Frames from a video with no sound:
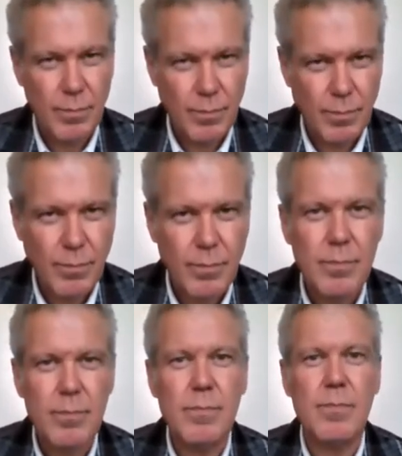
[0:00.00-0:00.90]

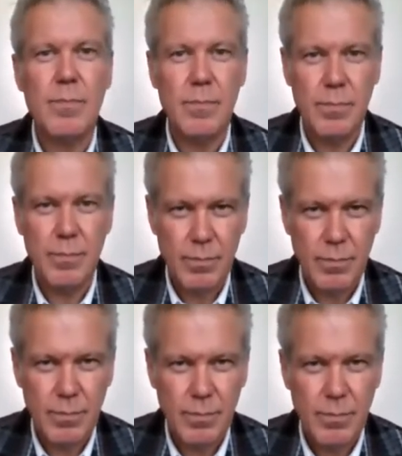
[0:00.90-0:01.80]

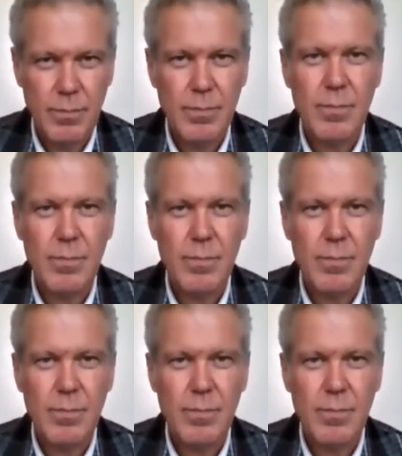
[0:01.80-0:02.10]
(not speaking)